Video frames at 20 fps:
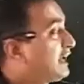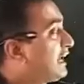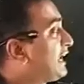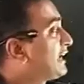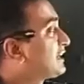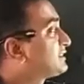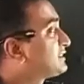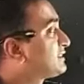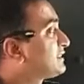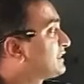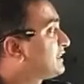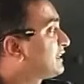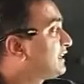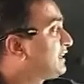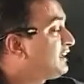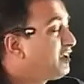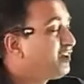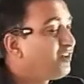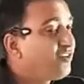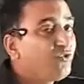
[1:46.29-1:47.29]

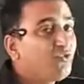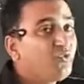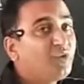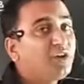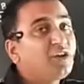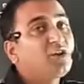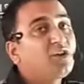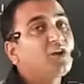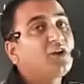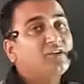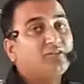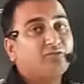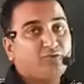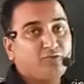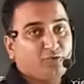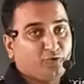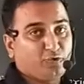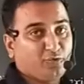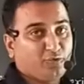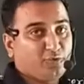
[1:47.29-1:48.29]
electricity will not
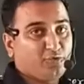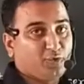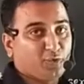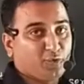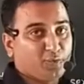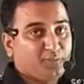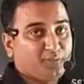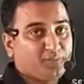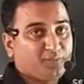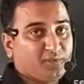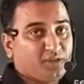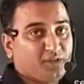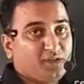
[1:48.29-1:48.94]
flow.